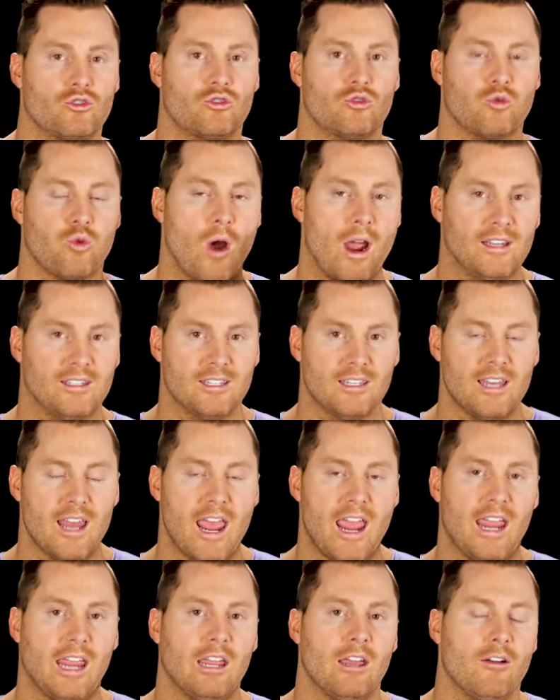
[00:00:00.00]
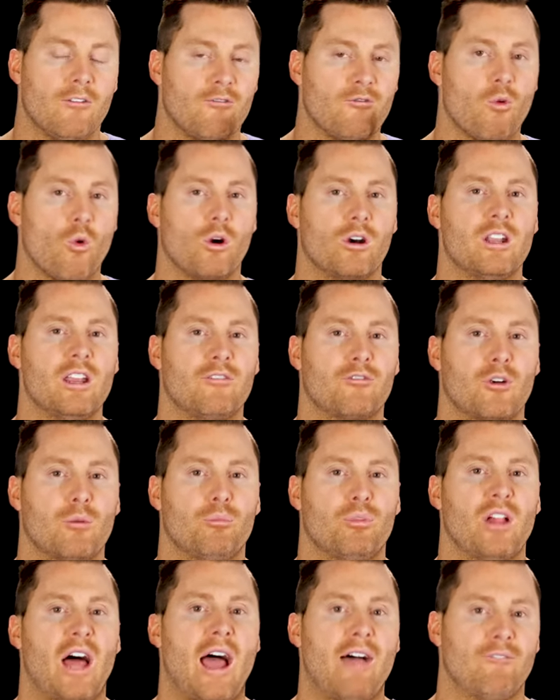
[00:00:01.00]
Twice a day, four
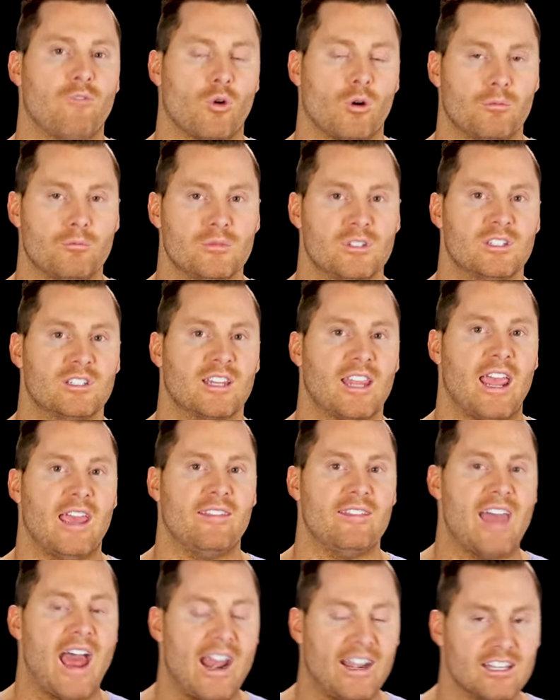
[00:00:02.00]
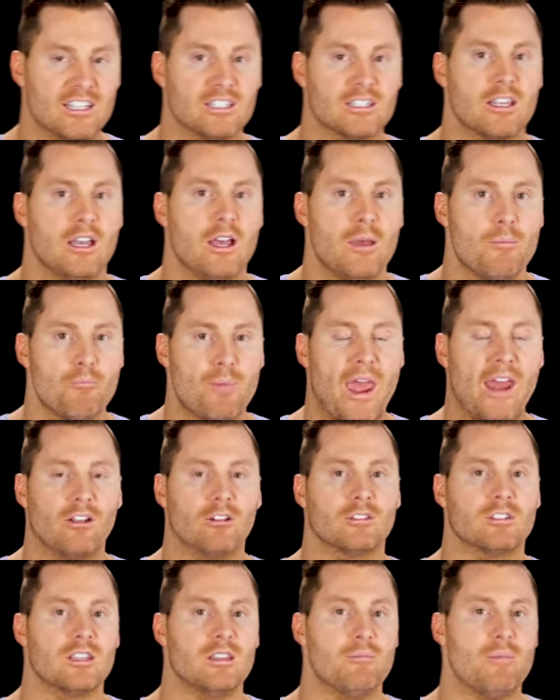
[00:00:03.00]
different platforms. Okay, that is
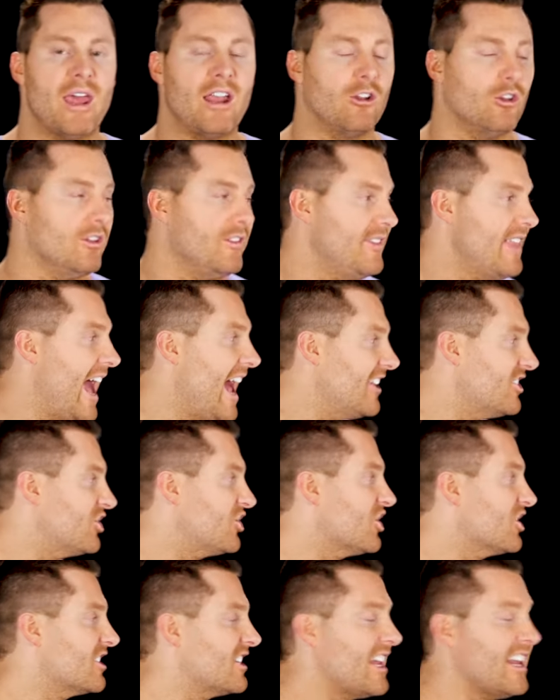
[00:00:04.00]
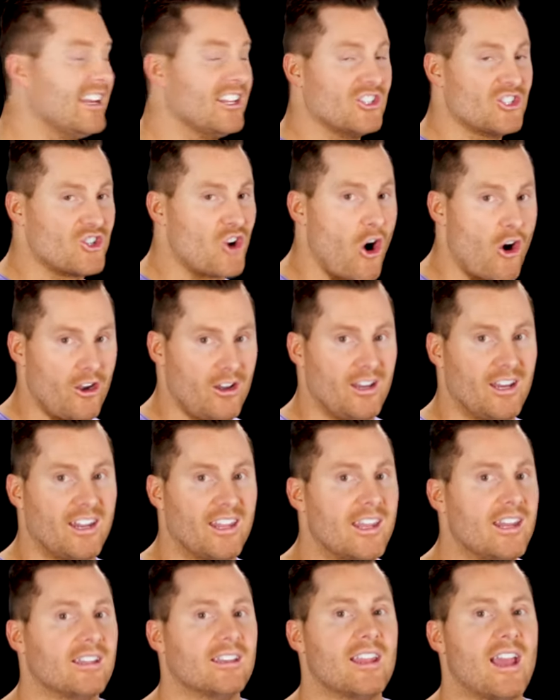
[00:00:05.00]
pedal to the metal, and that's just getting started
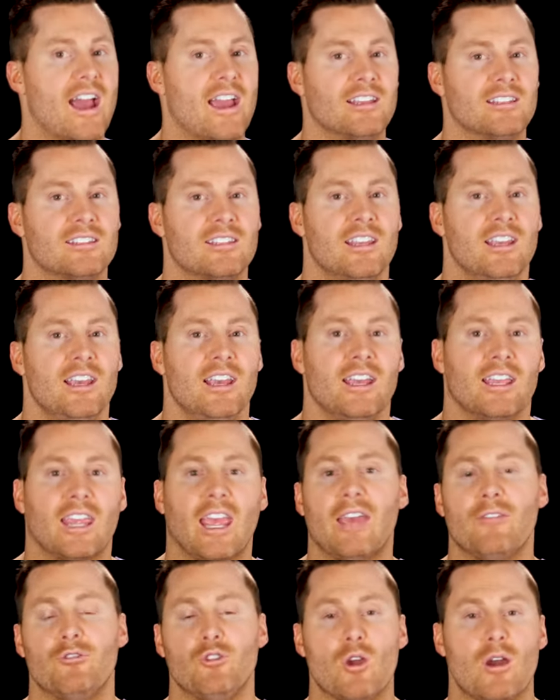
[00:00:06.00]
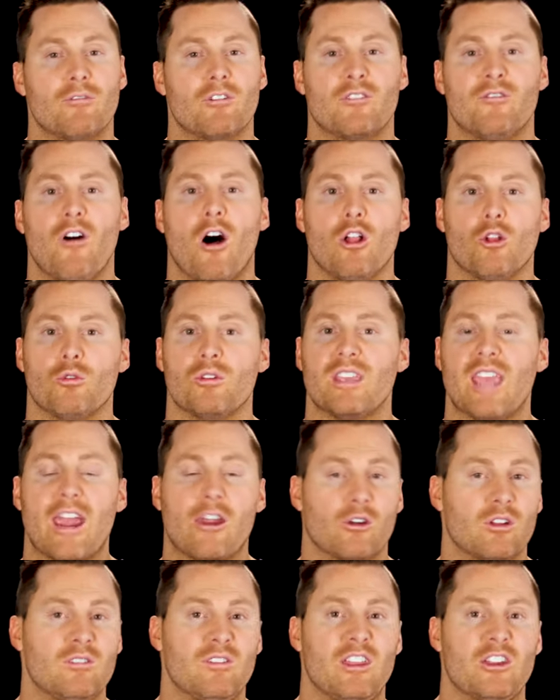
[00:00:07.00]
again, guys. Okay, if you ever follow
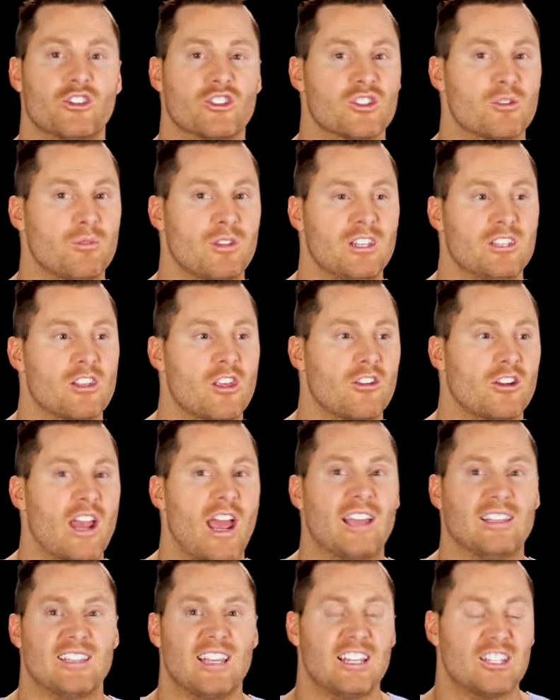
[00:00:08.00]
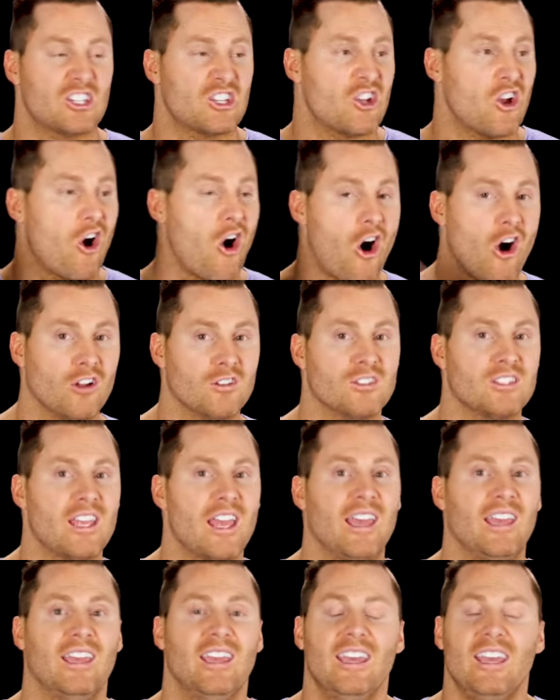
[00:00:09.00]
Gary Vee or some of these other guys, it's
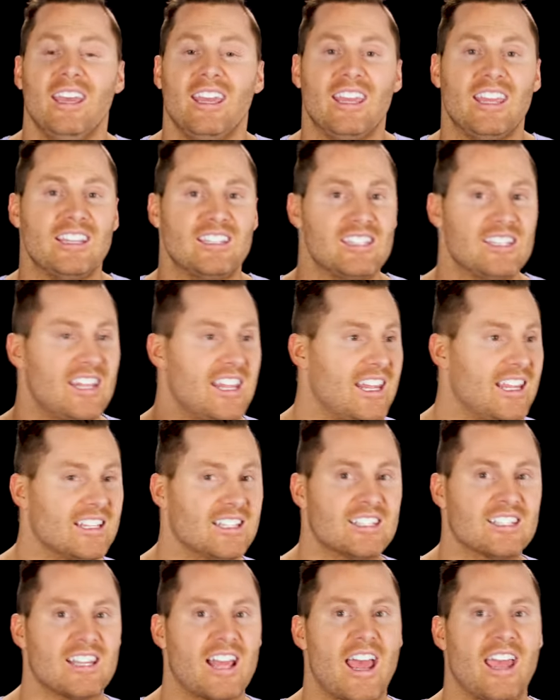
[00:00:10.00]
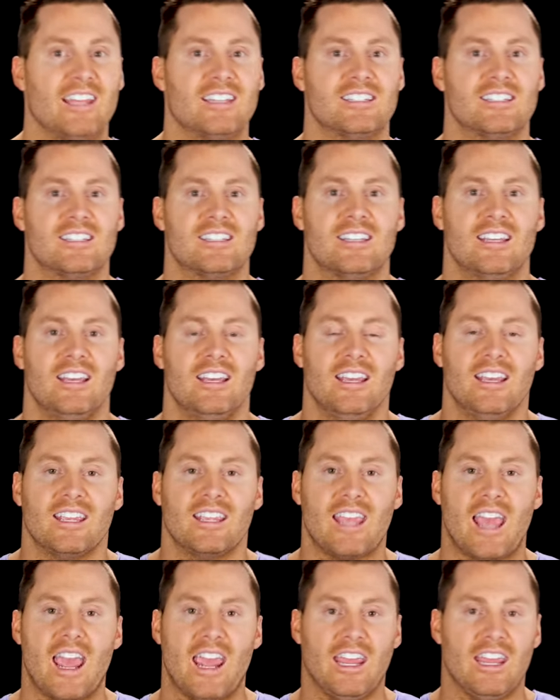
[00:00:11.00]
content, it's insights,
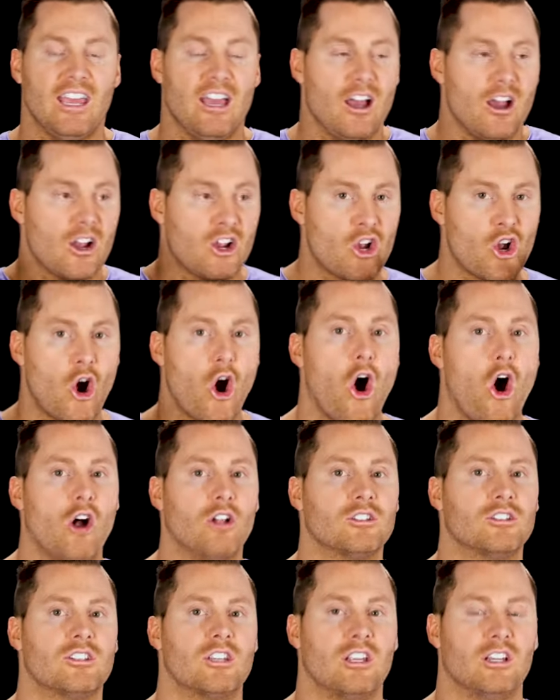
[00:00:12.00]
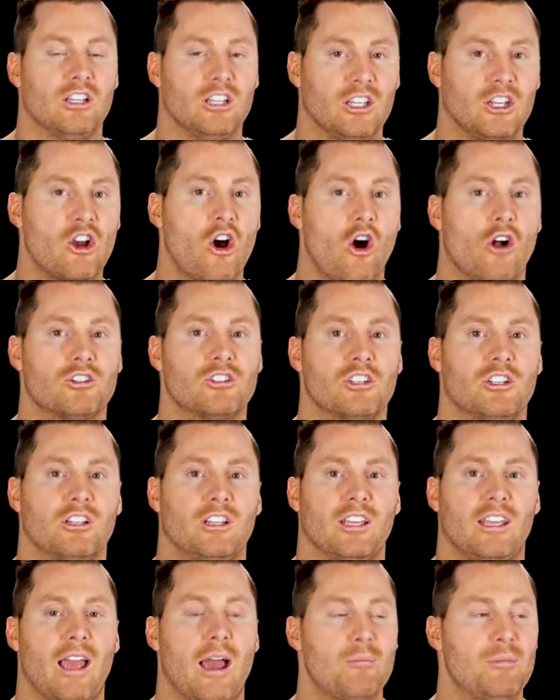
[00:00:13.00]
okay, constantly,
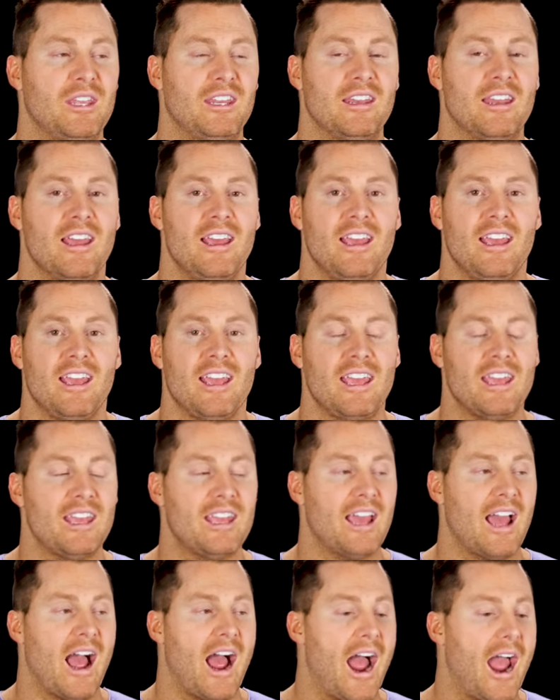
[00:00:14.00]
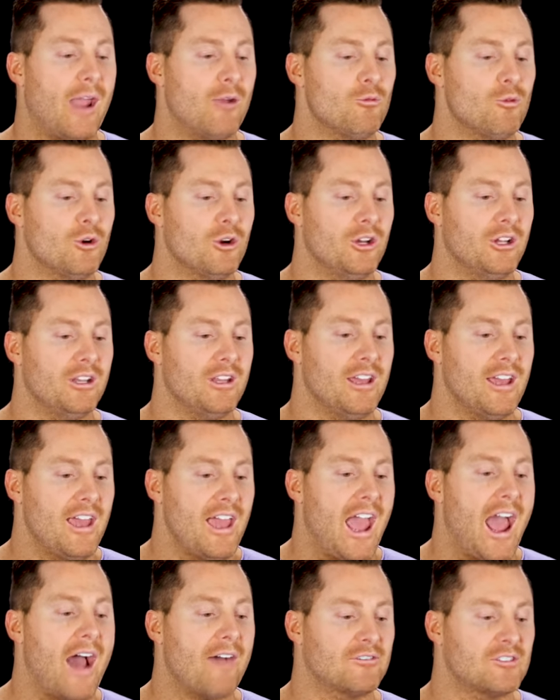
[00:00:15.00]
constantly. I mean, I would
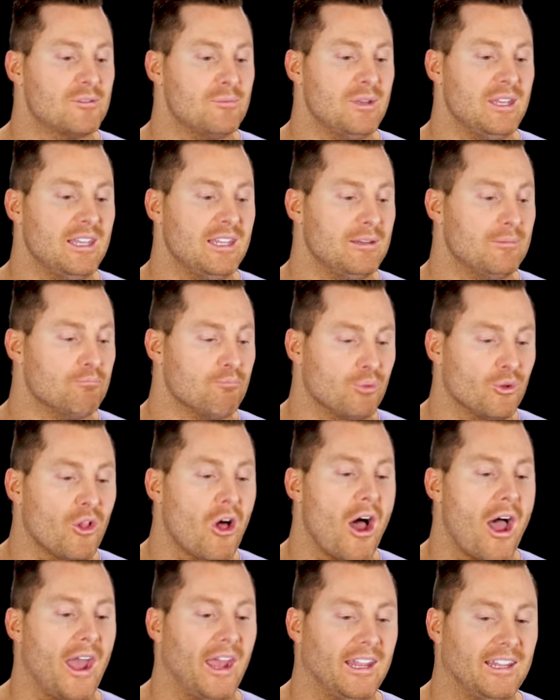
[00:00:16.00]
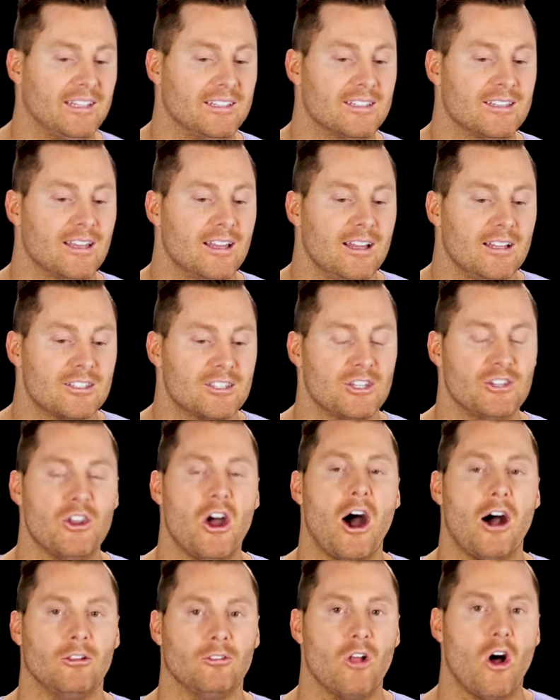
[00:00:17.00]
have to be blind to
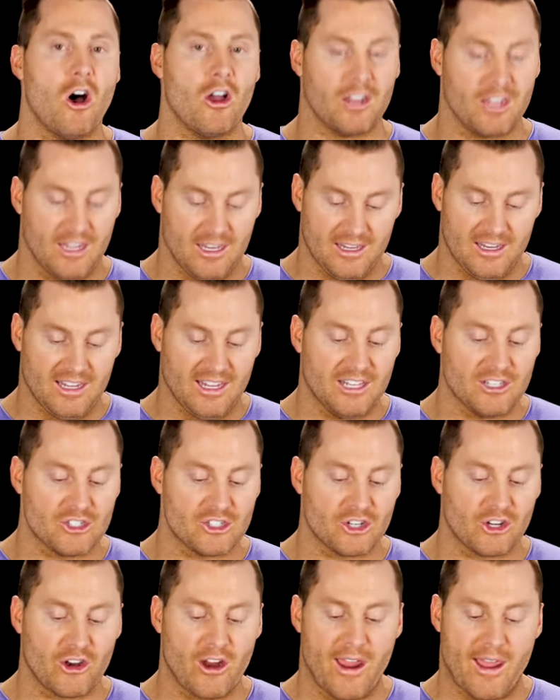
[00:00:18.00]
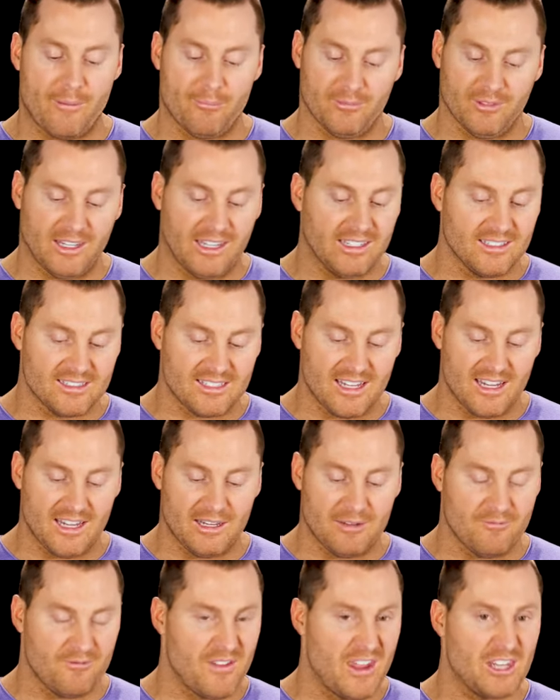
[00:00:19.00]
not log in Instagram, LinkedIn,
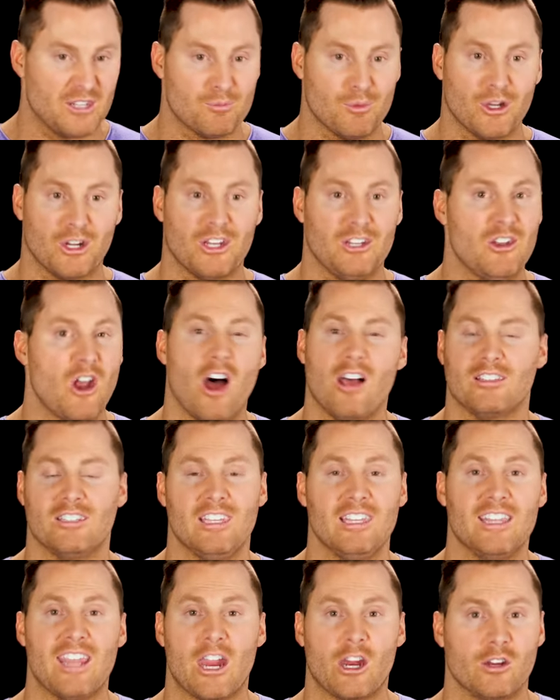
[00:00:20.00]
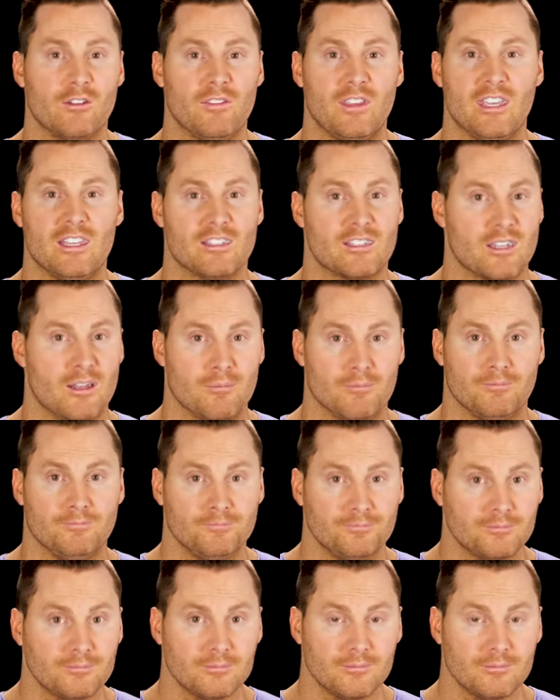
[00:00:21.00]
and Facebook and not see Gary Vee at some